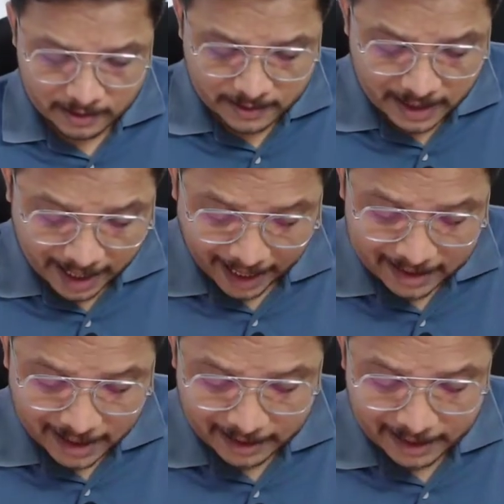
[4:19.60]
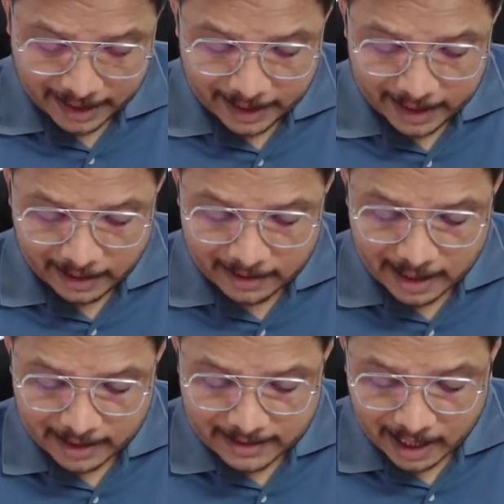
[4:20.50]
See, N R T T,
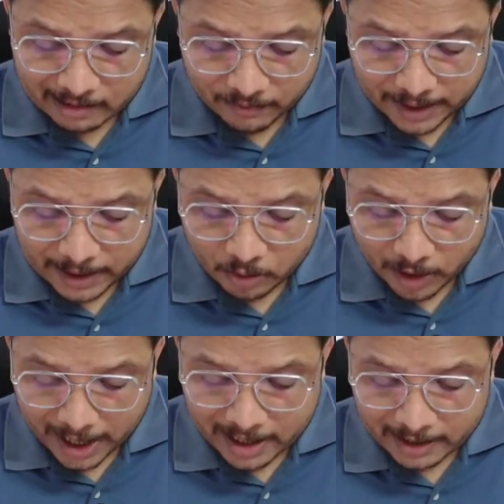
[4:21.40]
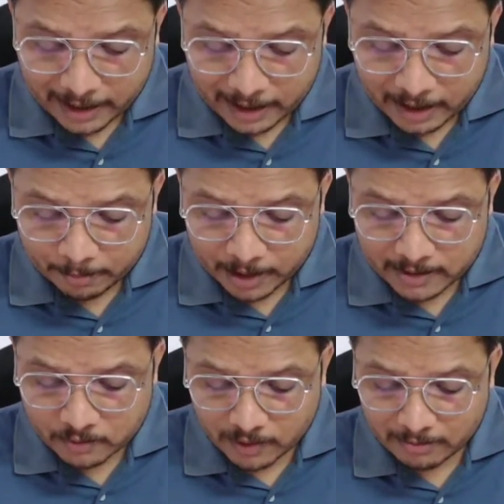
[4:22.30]
that is alpha into I R T T
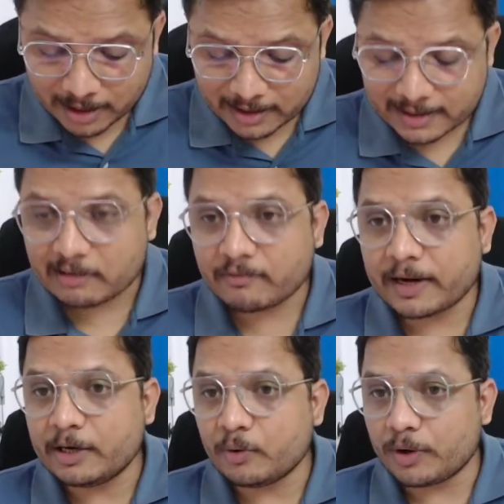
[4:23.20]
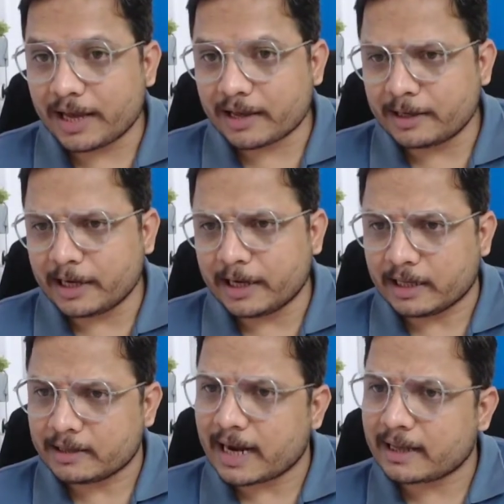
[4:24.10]
plus one minus alpha into A R T T.
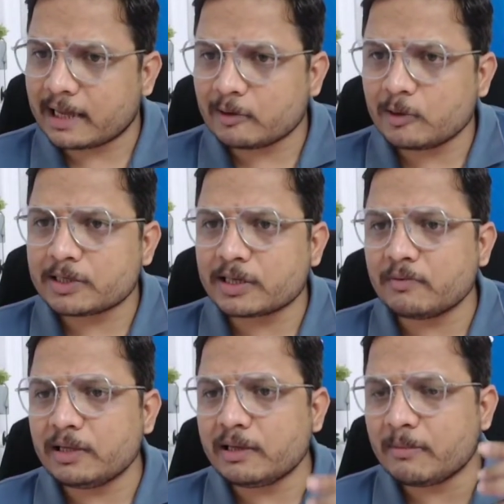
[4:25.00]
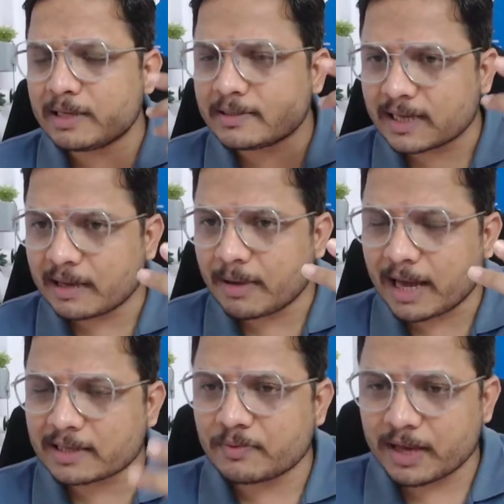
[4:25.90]
That calculation will remain same
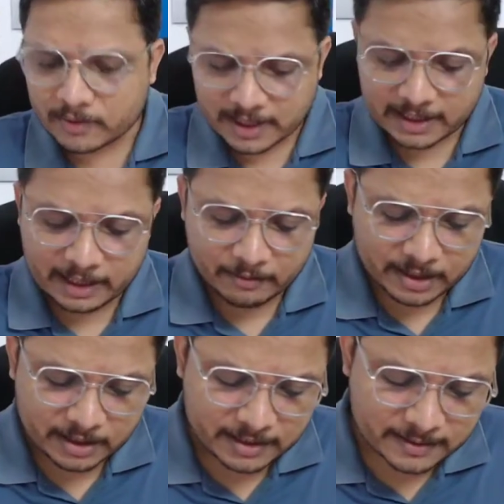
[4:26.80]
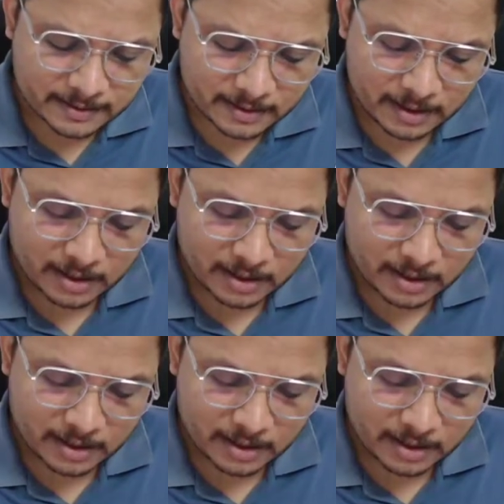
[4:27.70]
as we have seen it with this